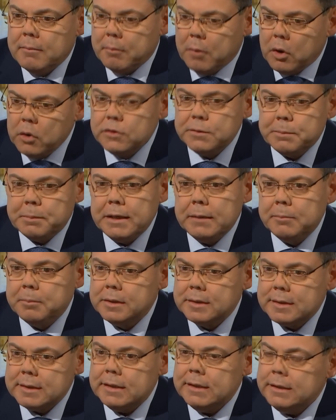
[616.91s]
most
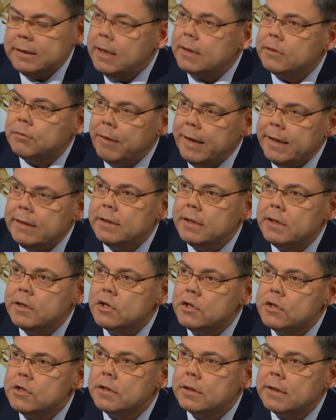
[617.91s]
people see the
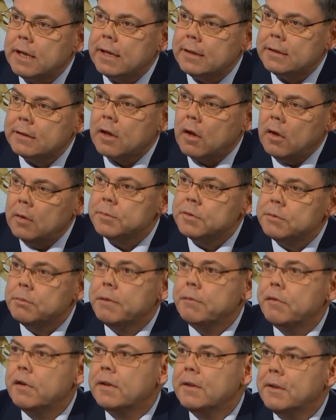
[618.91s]
advantage that comes
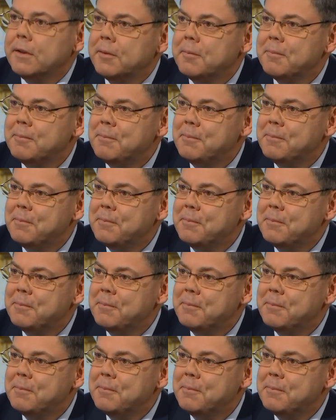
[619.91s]
with it.